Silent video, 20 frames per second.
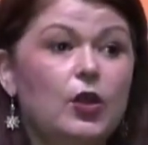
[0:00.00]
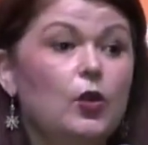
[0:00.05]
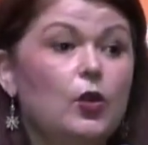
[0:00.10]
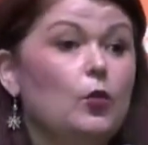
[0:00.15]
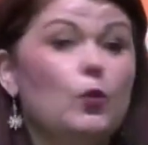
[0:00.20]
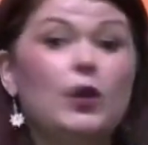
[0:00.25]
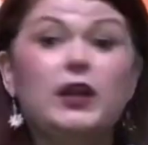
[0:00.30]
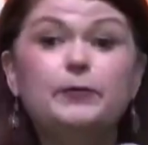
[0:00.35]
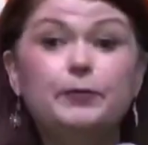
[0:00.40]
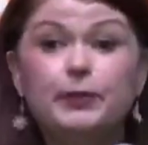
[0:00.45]

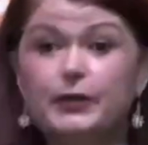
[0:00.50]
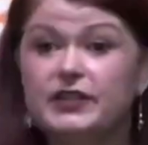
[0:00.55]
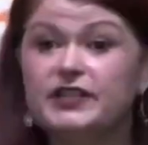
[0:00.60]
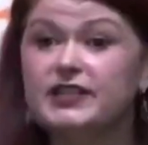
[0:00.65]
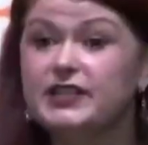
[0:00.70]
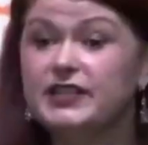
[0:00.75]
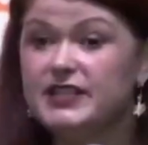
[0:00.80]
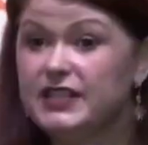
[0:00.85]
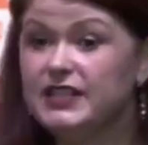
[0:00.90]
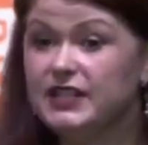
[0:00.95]
One
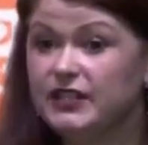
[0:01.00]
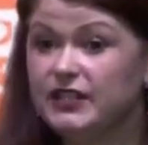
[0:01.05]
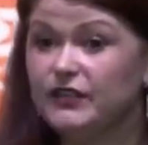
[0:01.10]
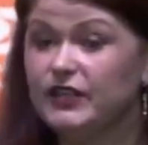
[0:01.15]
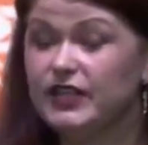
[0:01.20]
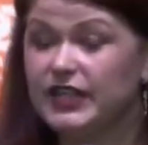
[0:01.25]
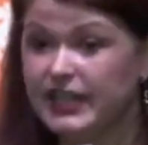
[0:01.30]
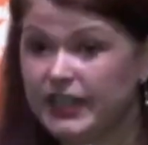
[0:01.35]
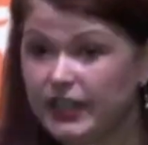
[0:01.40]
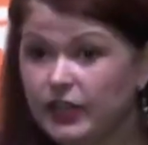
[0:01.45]
person didn't
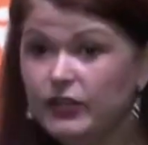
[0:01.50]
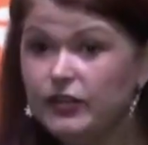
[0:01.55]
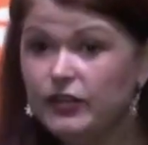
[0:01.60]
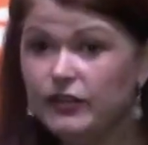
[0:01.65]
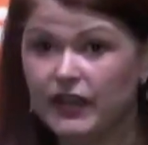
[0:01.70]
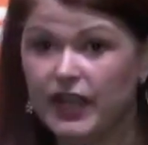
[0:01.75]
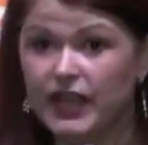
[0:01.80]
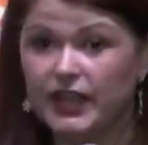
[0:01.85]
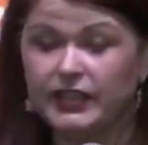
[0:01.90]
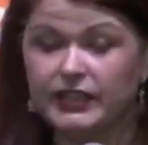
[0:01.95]
even hear the
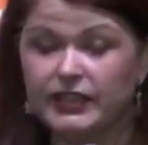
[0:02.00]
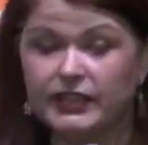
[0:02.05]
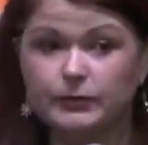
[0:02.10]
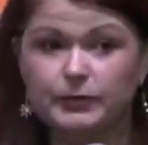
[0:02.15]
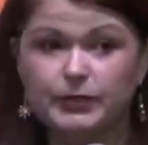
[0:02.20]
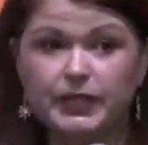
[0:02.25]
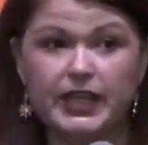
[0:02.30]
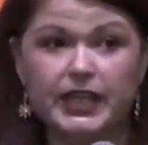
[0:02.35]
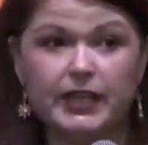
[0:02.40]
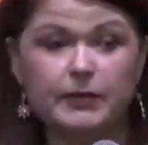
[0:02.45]
violin
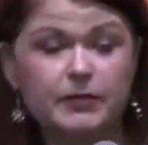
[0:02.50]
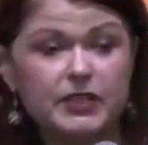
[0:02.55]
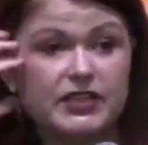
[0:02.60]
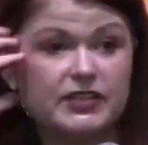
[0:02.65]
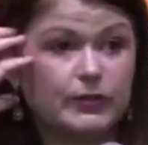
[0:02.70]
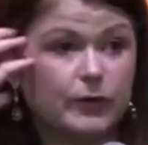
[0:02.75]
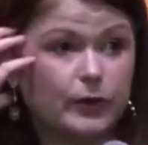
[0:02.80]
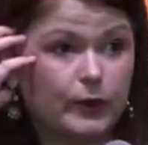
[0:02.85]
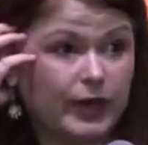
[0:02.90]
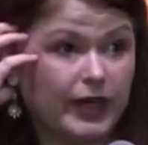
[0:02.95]
playing
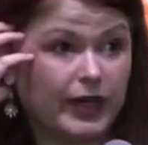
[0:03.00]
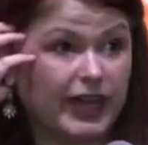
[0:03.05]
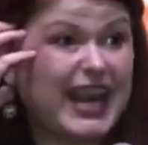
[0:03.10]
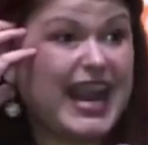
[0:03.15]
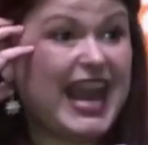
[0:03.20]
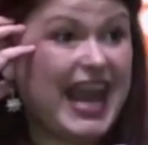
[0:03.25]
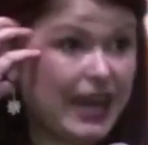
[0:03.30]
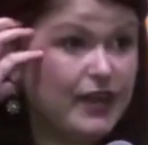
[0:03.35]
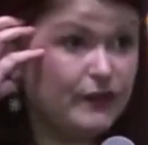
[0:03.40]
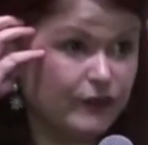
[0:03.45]
because they were
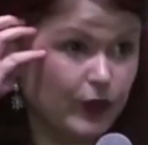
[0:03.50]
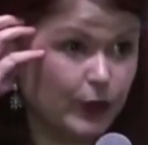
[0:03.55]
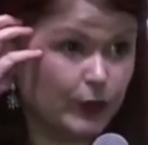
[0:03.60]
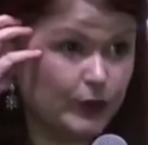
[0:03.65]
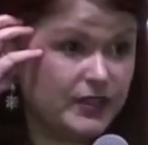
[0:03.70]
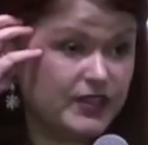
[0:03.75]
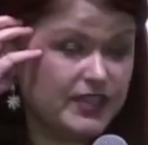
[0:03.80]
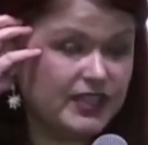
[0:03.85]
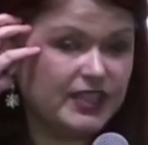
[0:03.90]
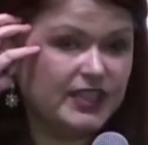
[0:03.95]
wearing
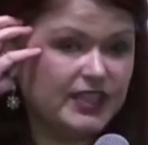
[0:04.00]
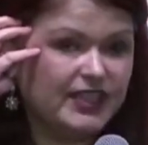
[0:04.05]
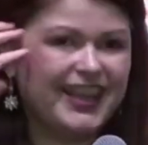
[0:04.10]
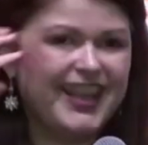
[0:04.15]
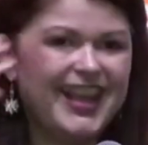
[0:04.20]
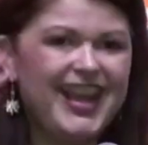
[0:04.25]
headphones,